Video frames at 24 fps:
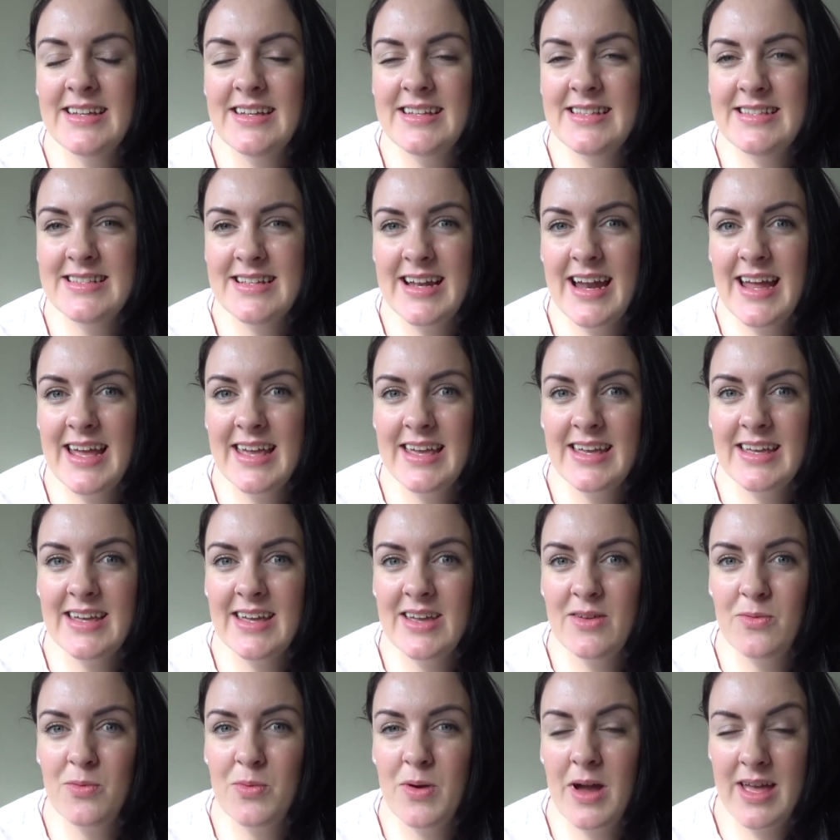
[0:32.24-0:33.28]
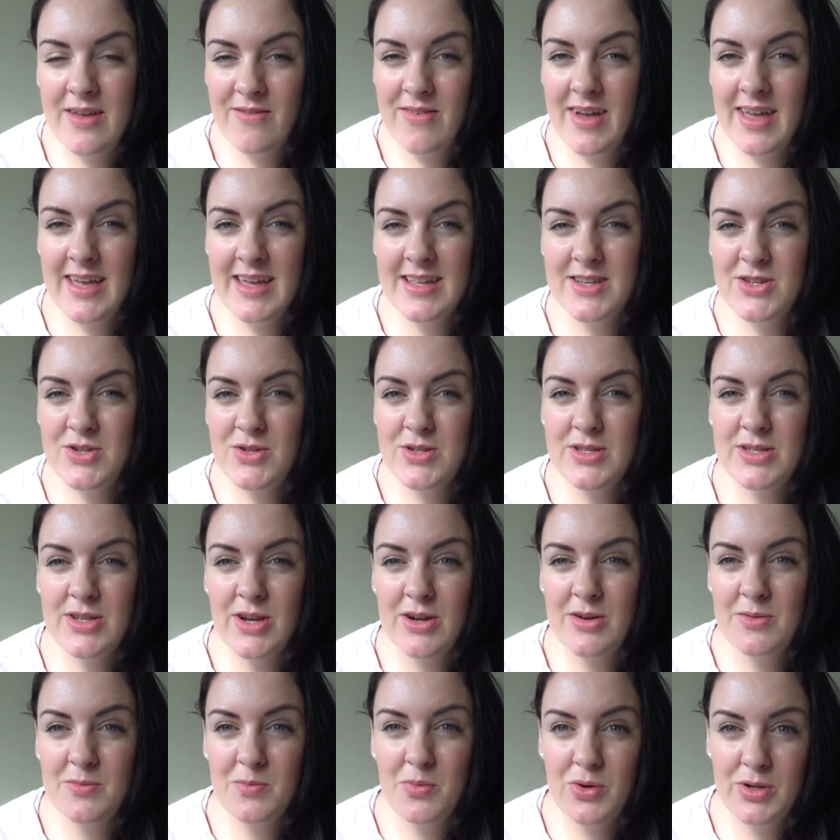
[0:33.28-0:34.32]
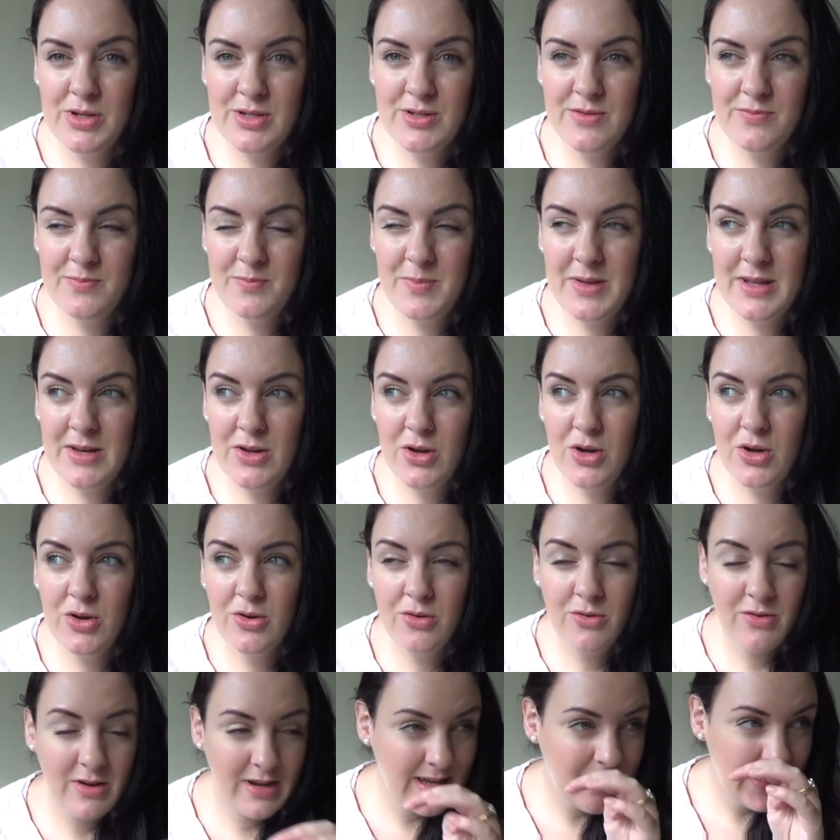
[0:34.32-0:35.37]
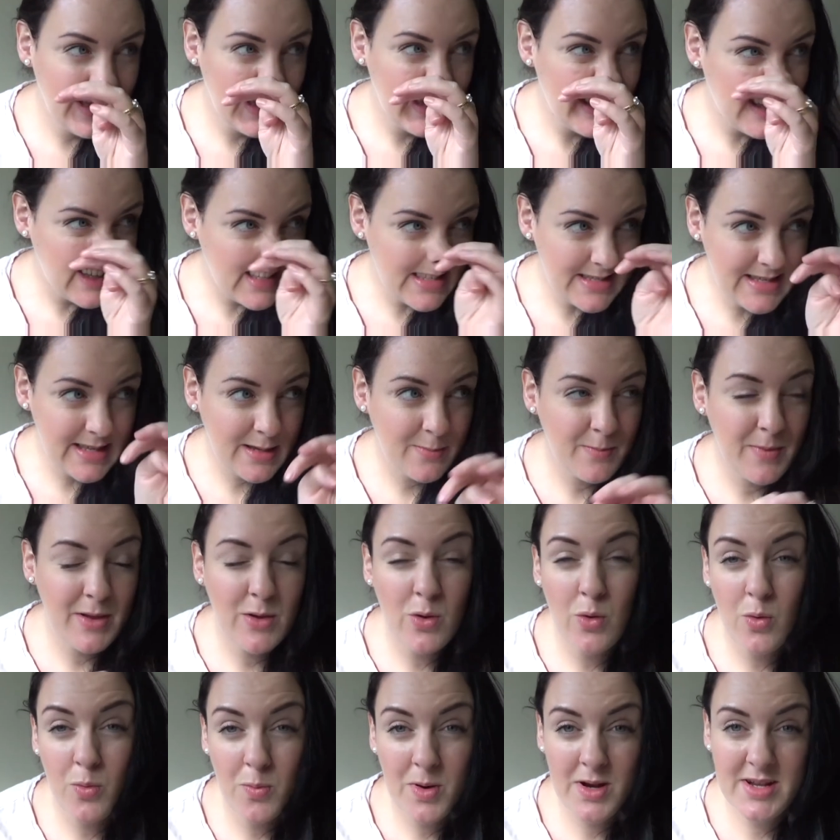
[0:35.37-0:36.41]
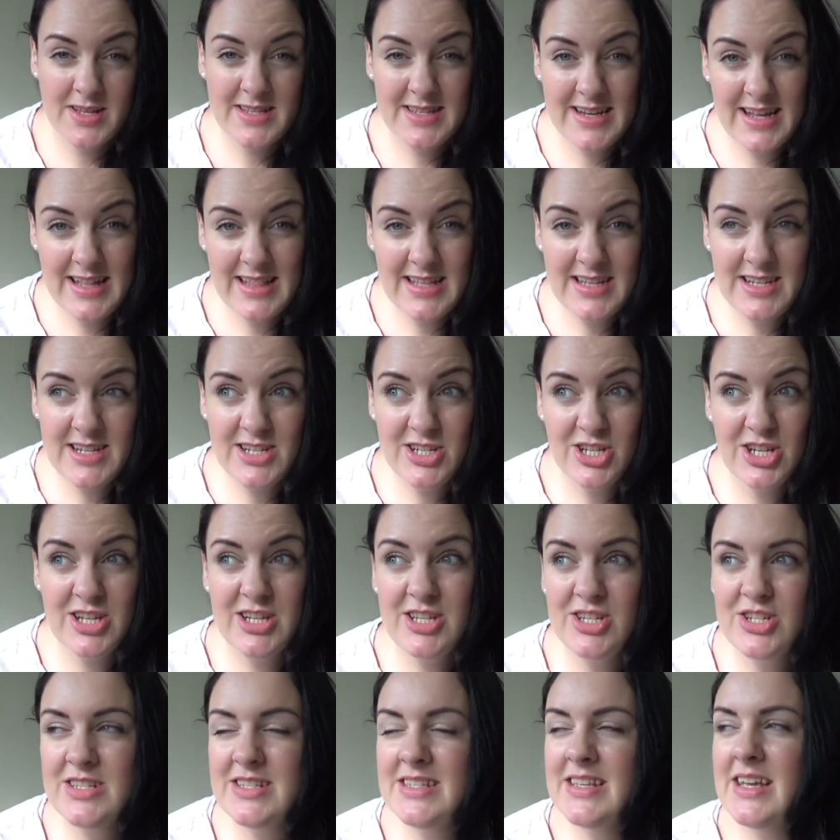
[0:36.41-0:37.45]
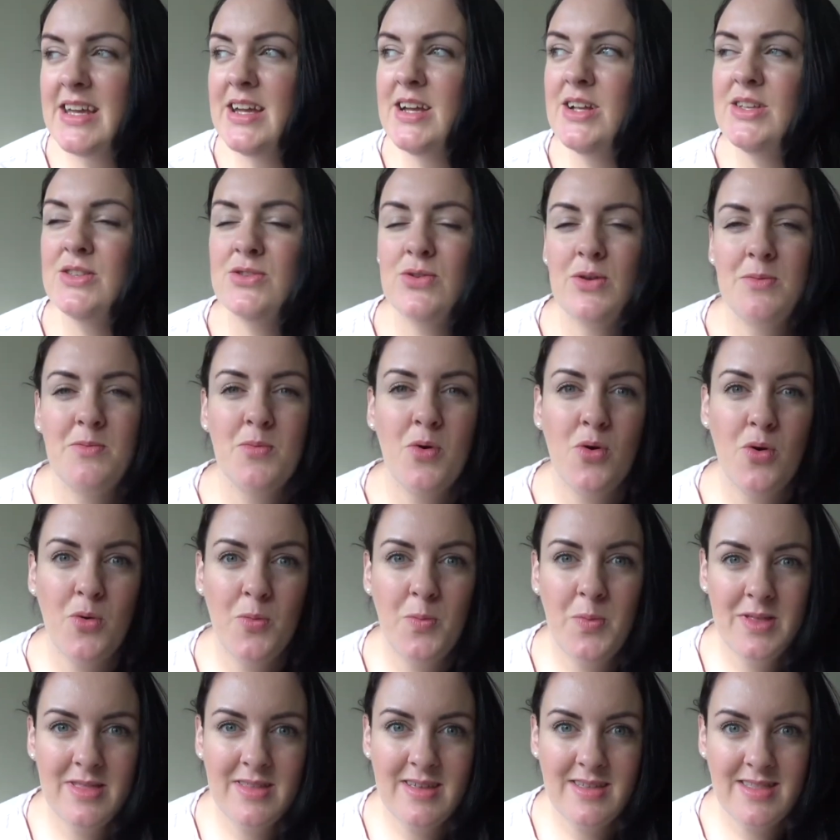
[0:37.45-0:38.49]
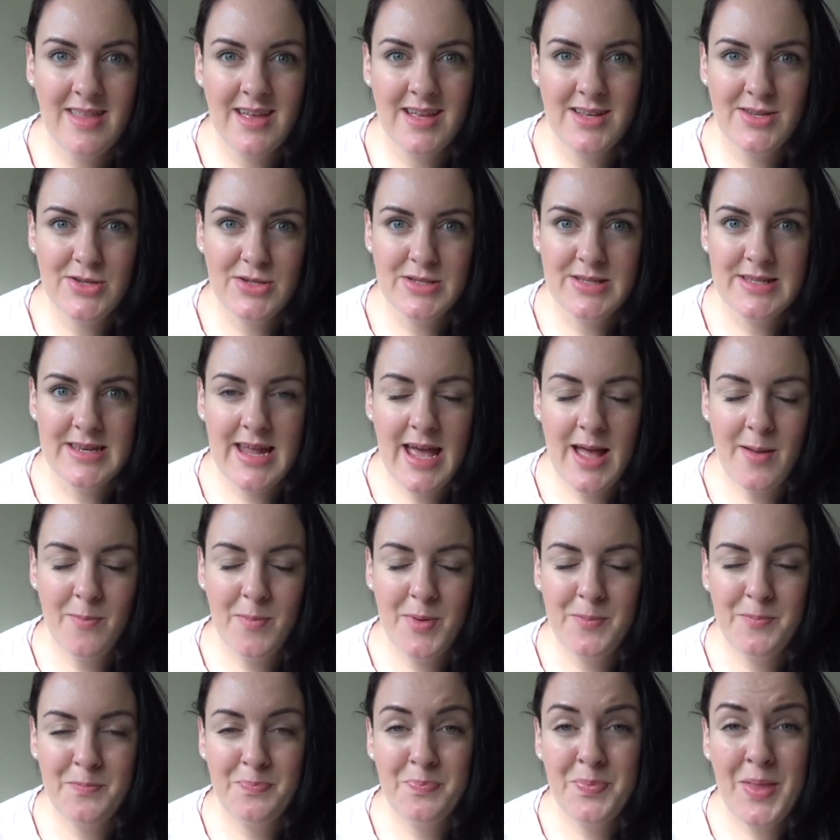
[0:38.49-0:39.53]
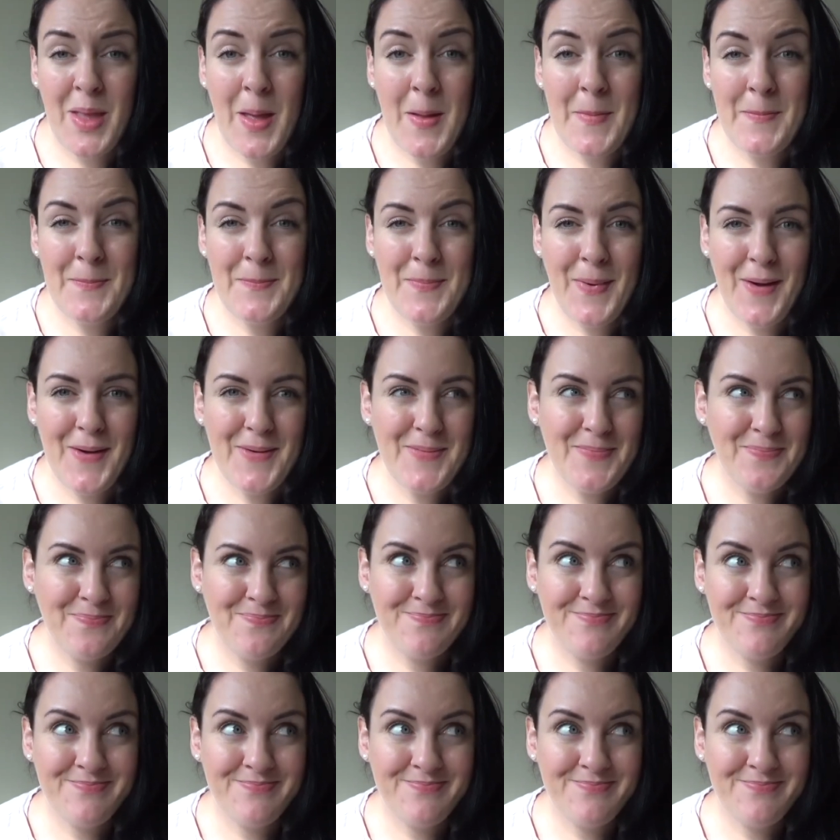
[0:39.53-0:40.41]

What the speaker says: It's like if I get to a certain point of being hungry, it's like my whole personality changes. So I'm hoping that that doesn't happen, but